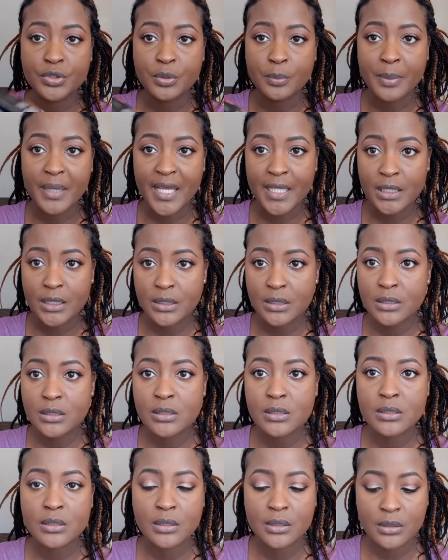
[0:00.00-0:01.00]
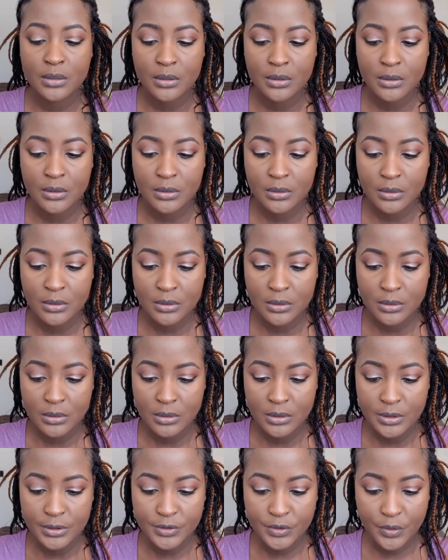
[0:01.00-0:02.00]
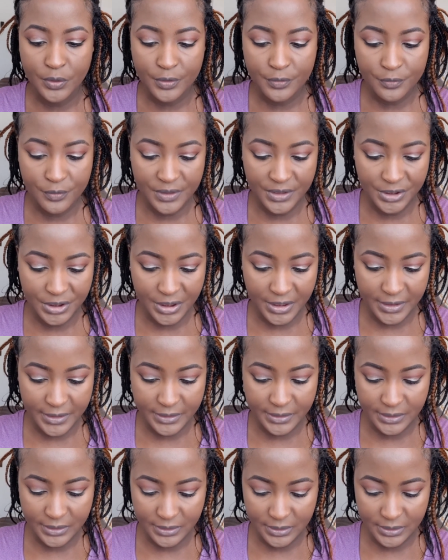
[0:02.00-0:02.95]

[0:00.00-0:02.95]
Palette. It's got 3 shades.